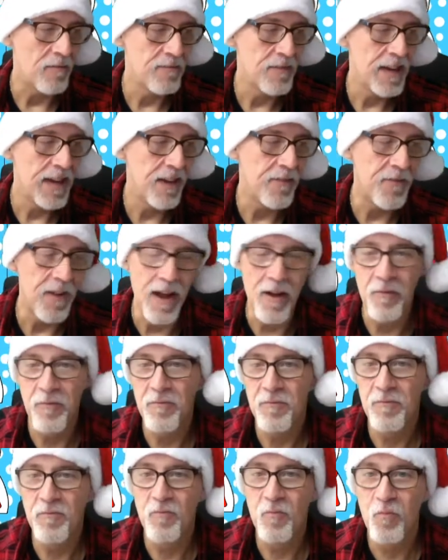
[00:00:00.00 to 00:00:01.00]
if I
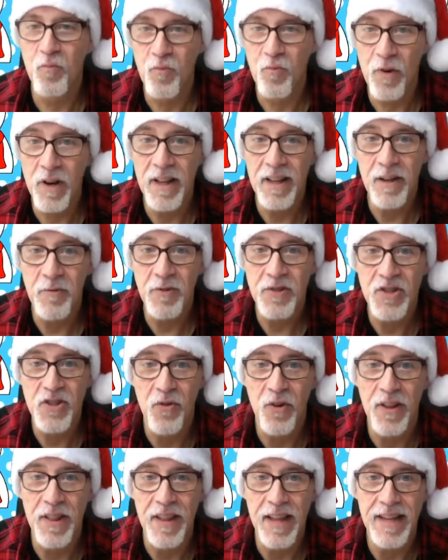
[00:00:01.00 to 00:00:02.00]
really was
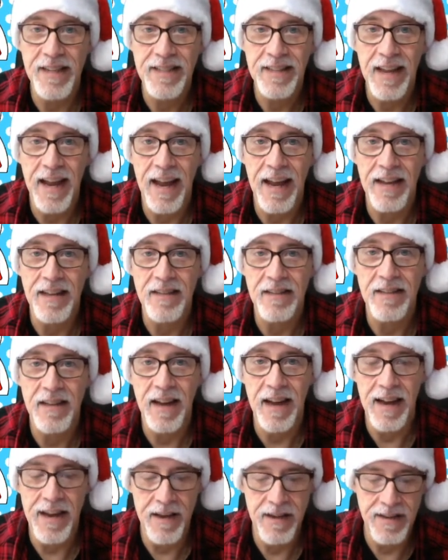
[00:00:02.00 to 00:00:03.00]
doing this
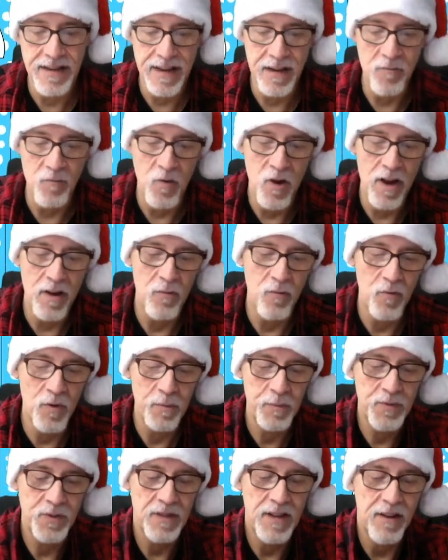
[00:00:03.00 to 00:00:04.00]
and didn't want,
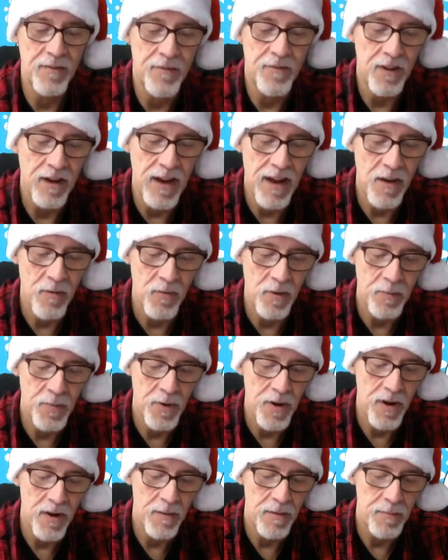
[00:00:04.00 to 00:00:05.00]
whoops, I forgot one
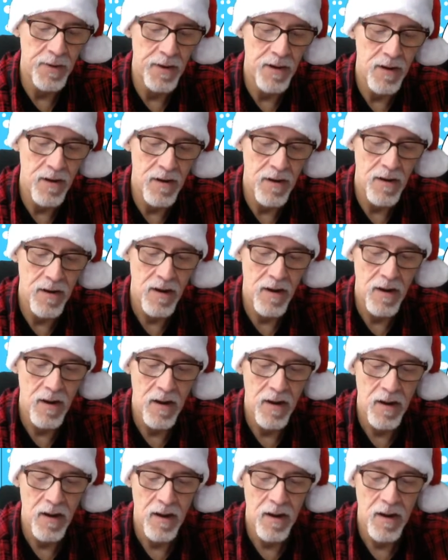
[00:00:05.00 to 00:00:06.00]
part up here.
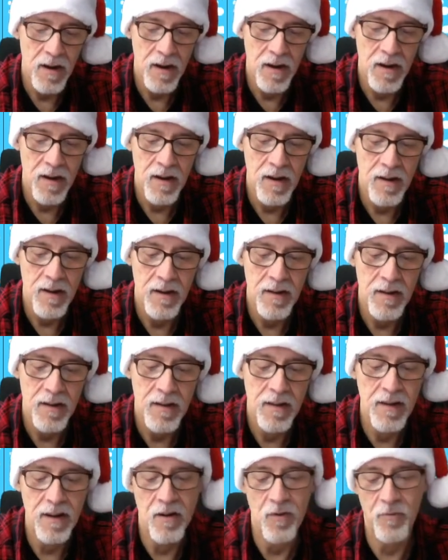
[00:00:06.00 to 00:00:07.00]

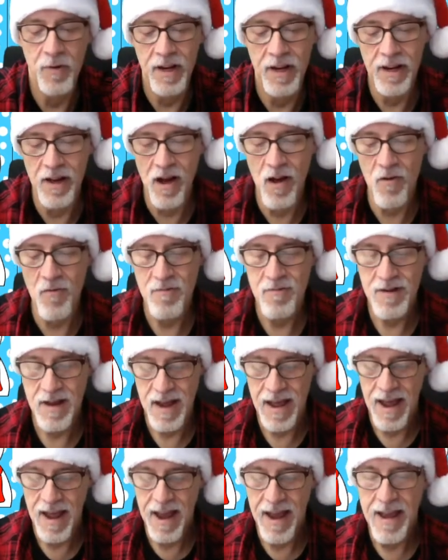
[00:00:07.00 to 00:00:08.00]
There we go.
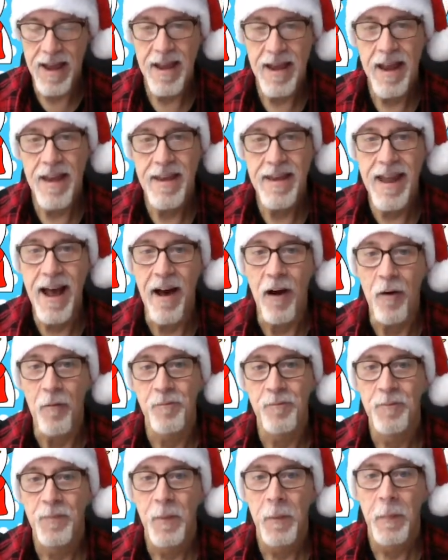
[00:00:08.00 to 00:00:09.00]
Now,
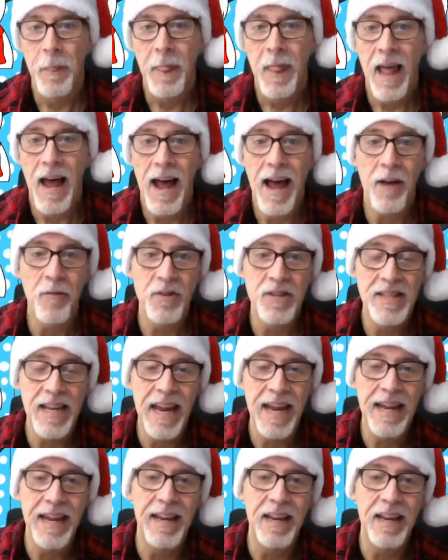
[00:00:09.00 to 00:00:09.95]
I would take and